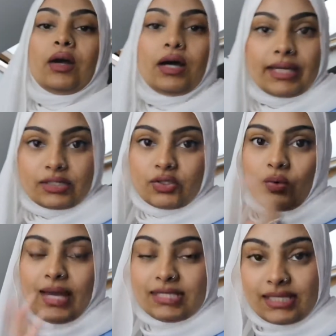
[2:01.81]
Okay, so
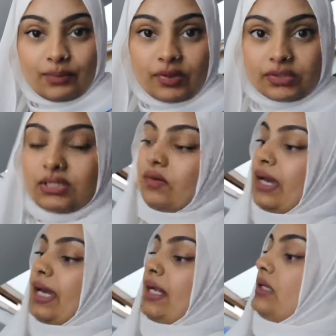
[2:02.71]
as a positive, I
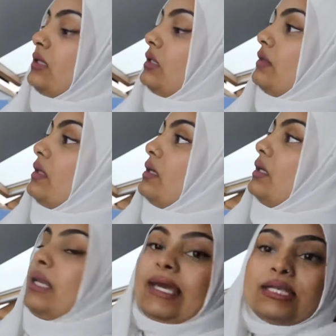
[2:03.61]
added
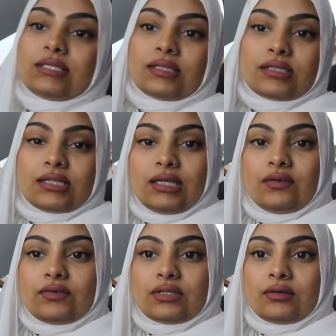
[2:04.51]
the lace to the
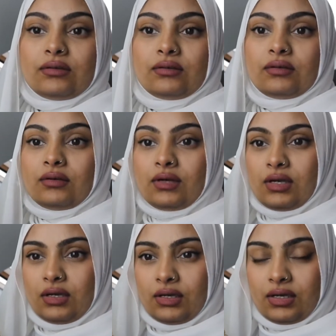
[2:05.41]
sleeves,
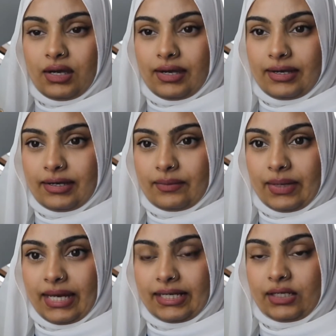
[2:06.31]

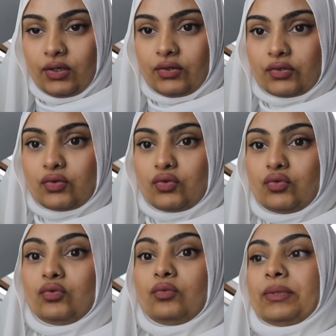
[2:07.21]
and it looks
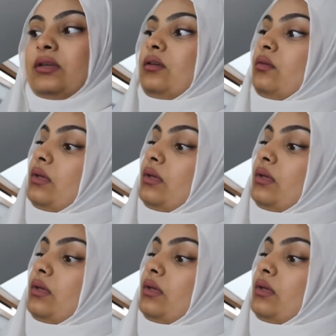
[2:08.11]
super cute.